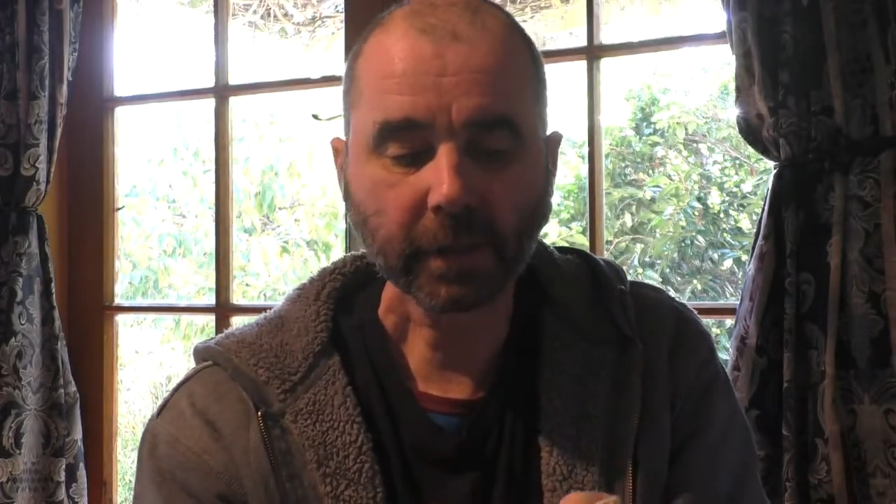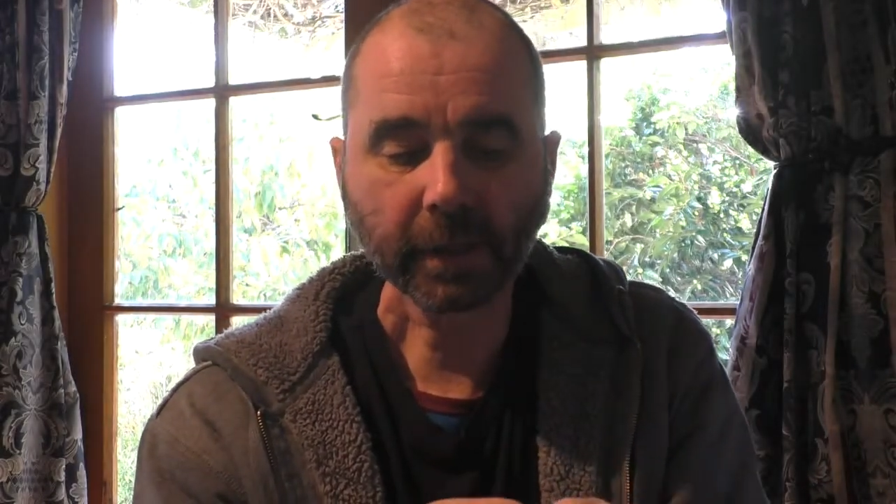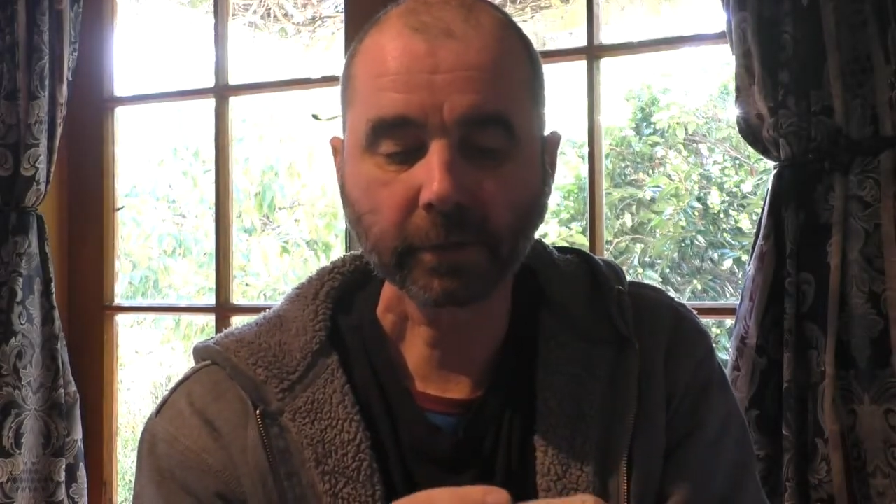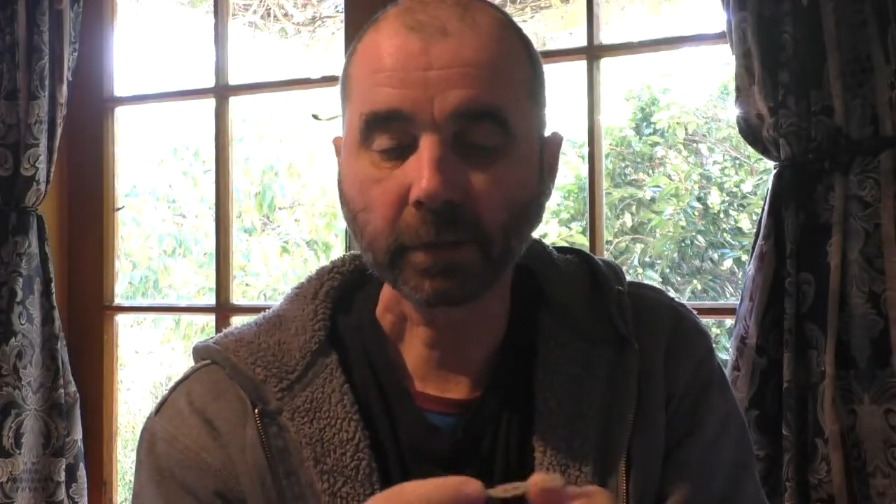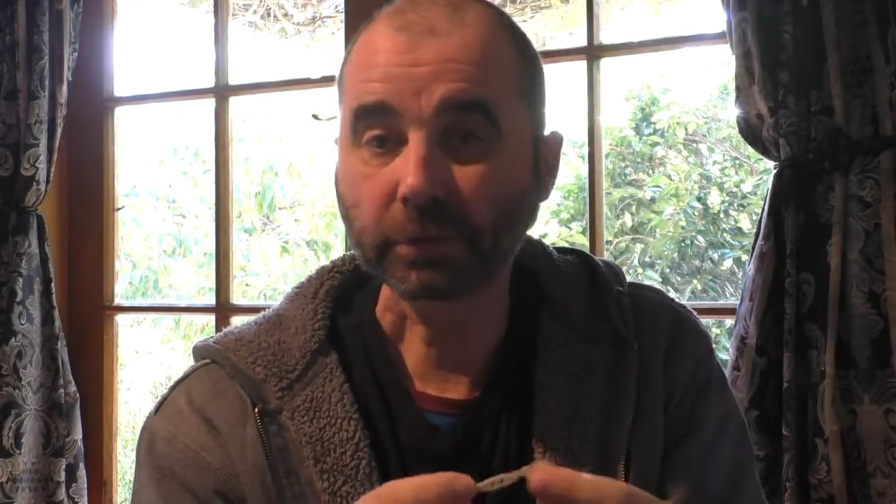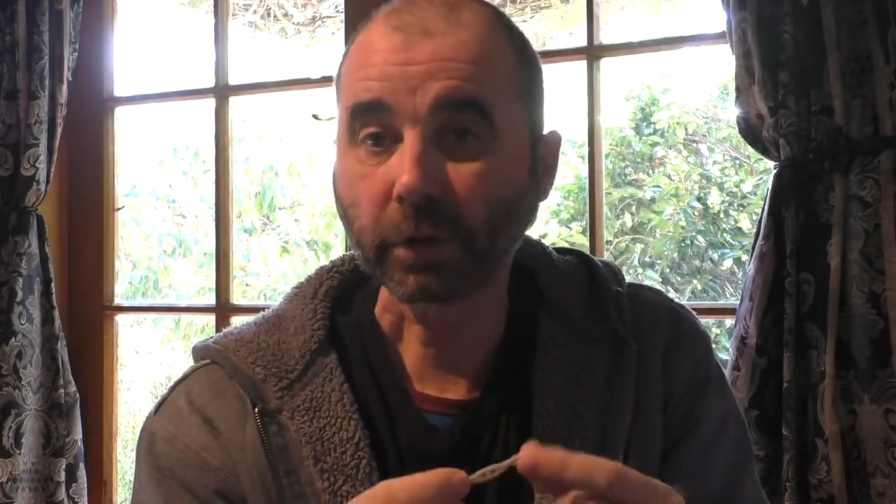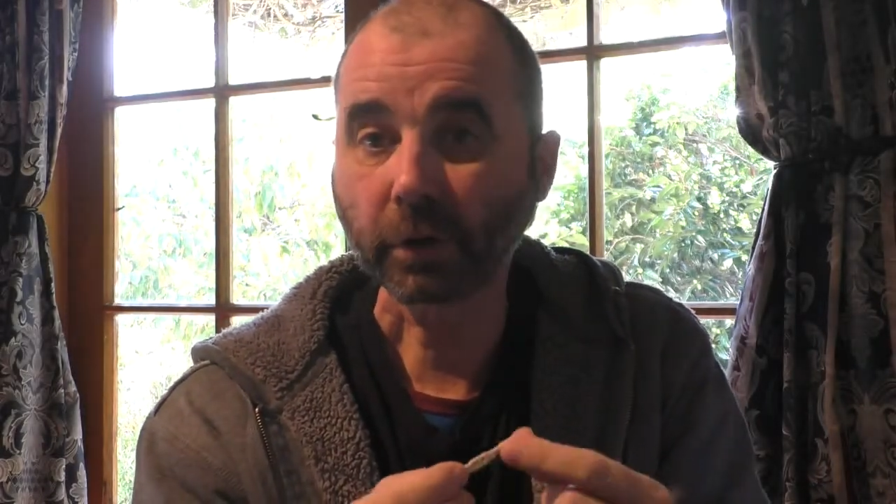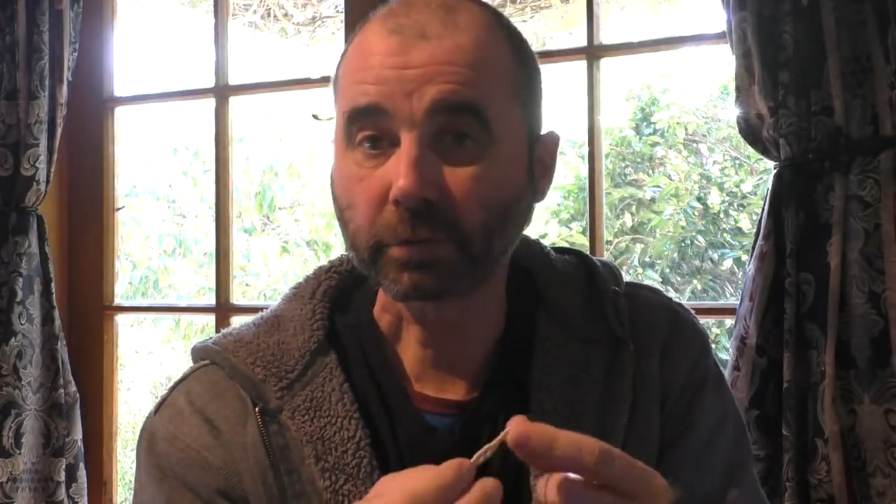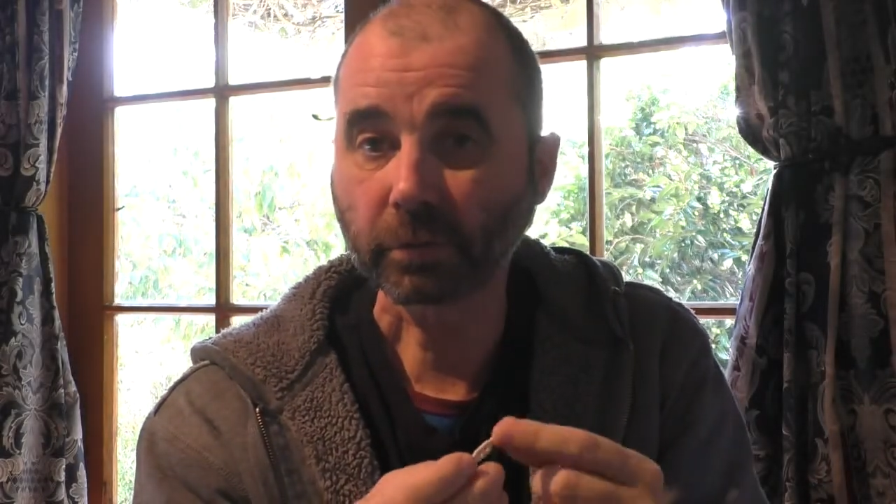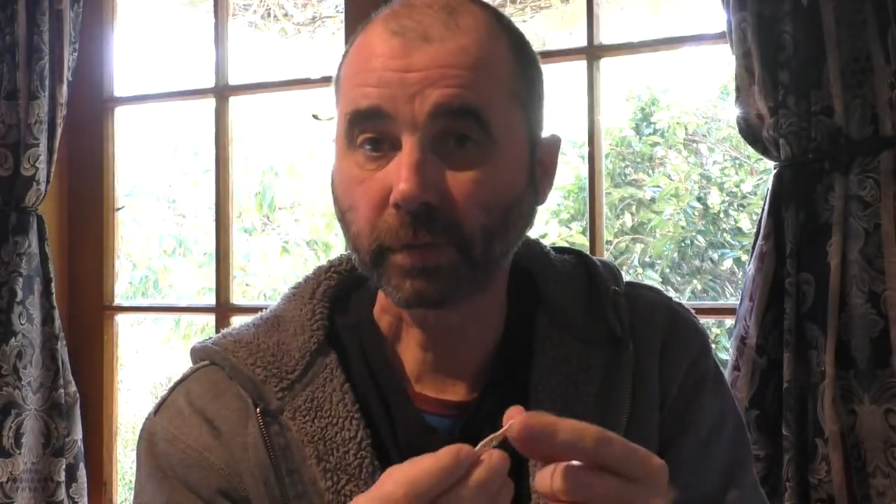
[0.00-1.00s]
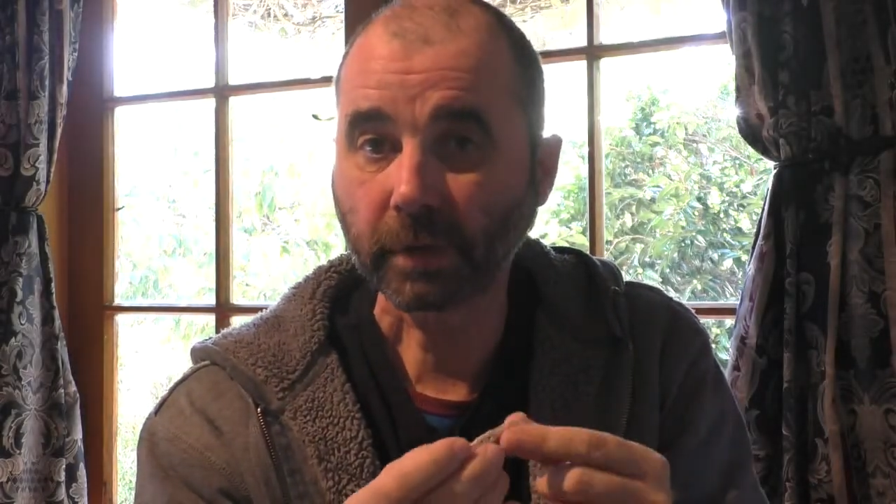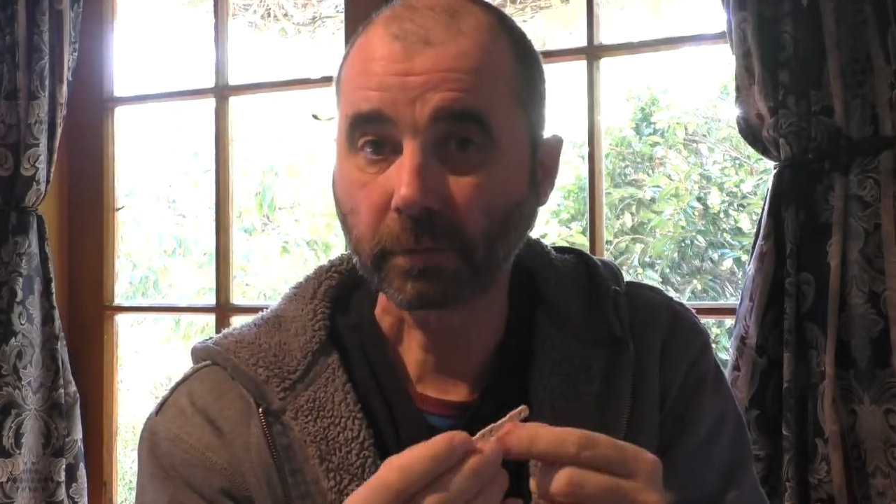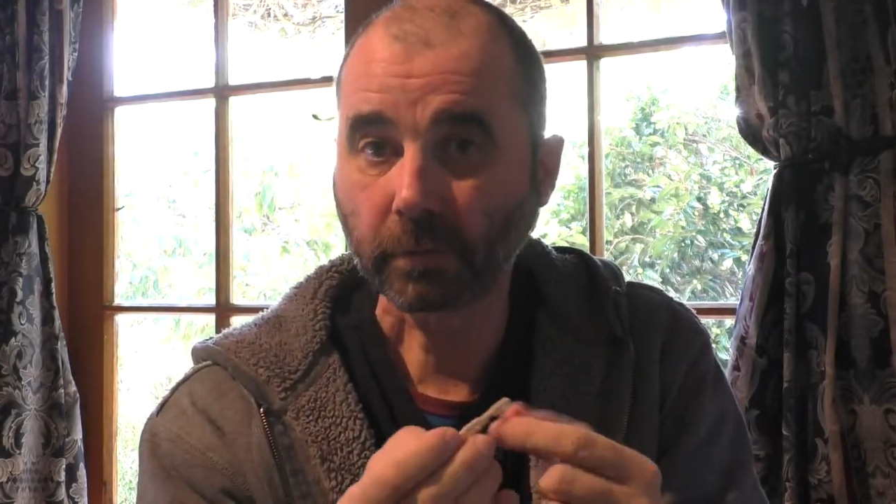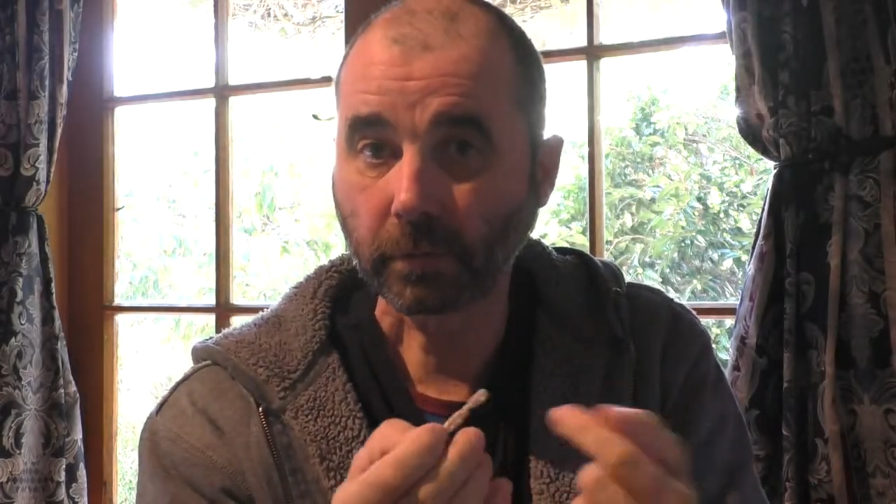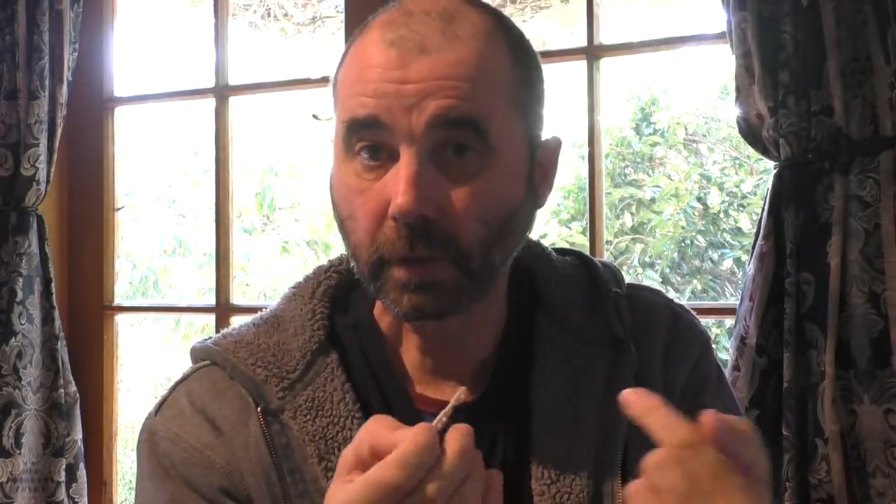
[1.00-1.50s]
and those holes are where you'd